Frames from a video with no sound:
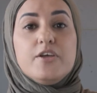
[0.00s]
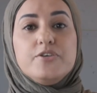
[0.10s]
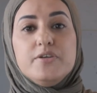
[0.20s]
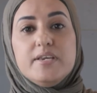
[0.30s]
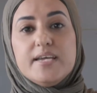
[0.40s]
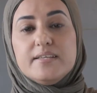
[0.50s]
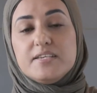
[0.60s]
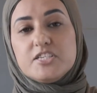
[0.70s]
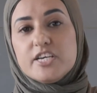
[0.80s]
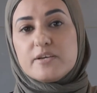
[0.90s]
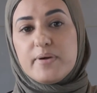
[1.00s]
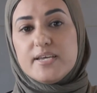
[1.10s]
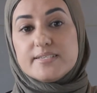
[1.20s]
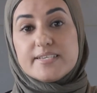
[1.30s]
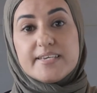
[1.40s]
You need the
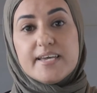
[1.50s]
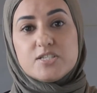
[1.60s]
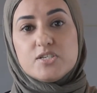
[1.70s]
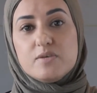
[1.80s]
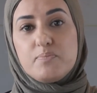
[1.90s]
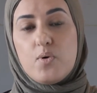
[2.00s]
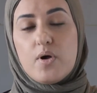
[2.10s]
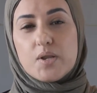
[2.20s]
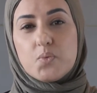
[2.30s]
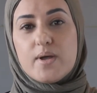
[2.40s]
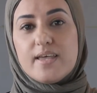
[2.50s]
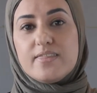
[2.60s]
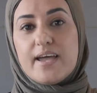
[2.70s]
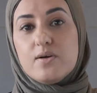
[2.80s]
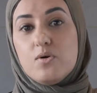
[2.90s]
chickpeas to get to the point where
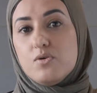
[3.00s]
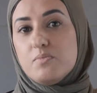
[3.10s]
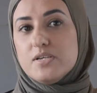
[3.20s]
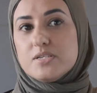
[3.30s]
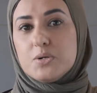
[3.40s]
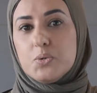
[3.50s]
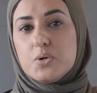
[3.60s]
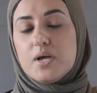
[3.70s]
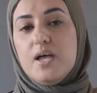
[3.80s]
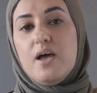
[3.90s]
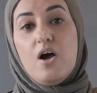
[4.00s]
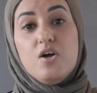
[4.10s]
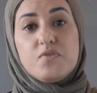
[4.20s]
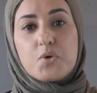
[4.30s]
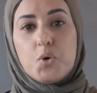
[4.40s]
they almost look
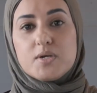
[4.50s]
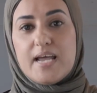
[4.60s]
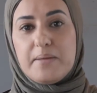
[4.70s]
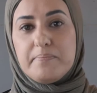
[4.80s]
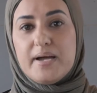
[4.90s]
overcooked and